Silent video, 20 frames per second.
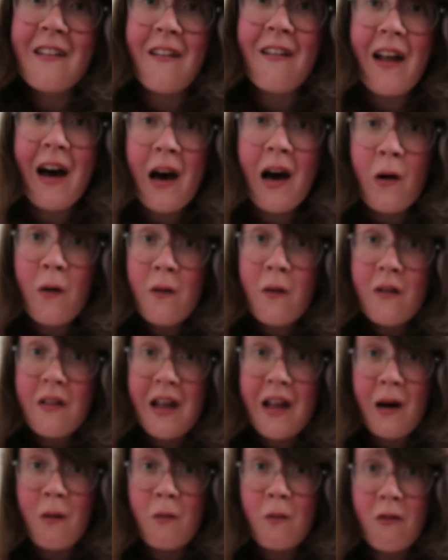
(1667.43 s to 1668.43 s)
so now,
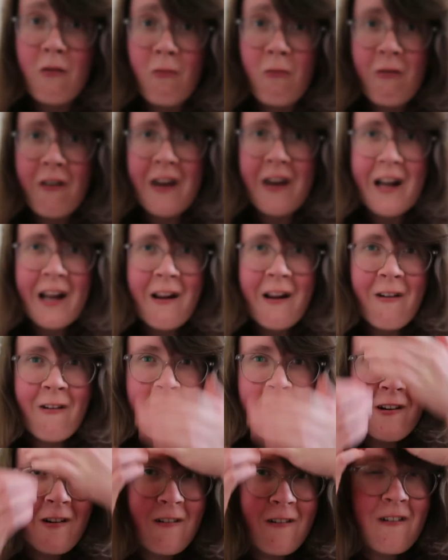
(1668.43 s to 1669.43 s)
that was really
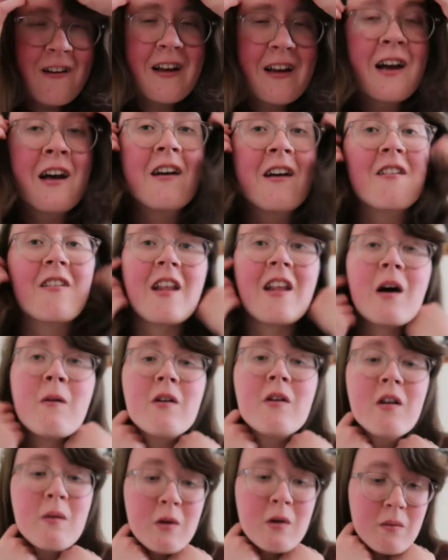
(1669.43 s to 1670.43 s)
long recording. So now I'm
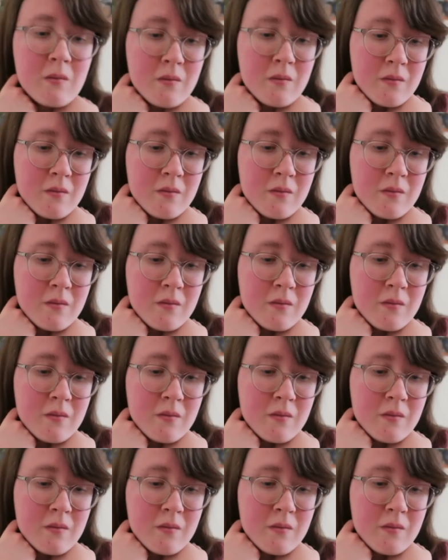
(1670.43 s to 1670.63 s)
gonna be...